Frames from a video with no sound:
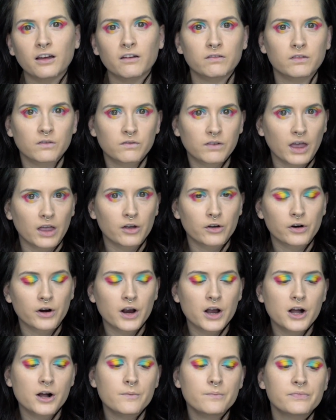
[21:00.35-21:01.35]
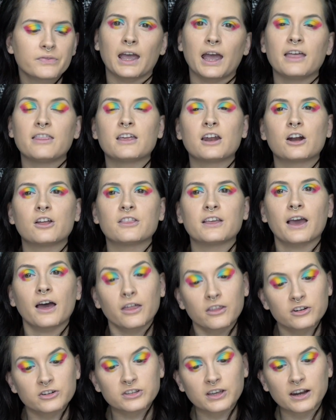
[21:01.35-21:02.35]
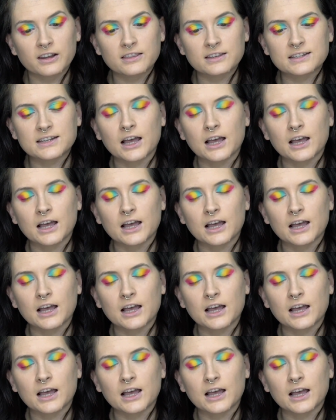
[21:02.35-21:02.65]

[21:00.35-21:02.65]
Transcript: of the Velcro. And then on the other side of the